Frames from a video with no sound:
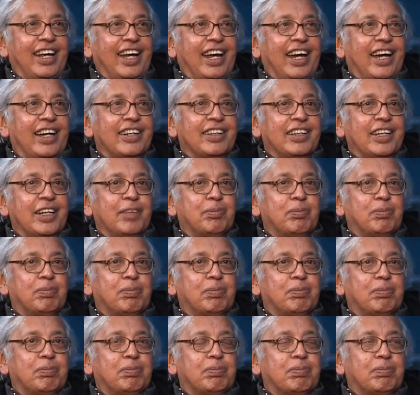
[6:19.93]
and their
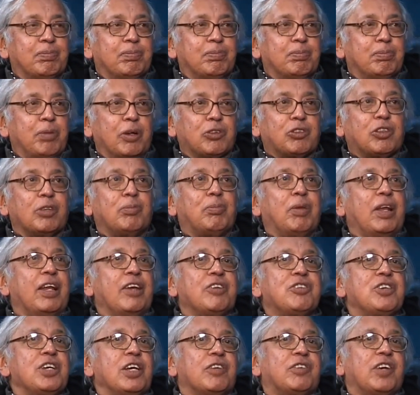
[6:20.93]

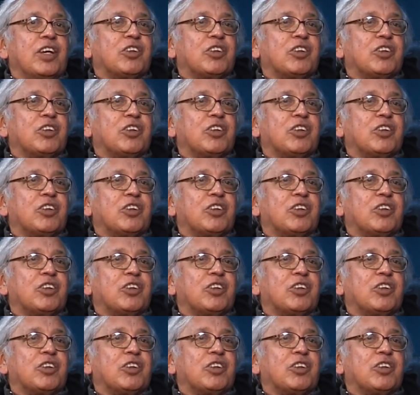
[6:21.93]
possibility of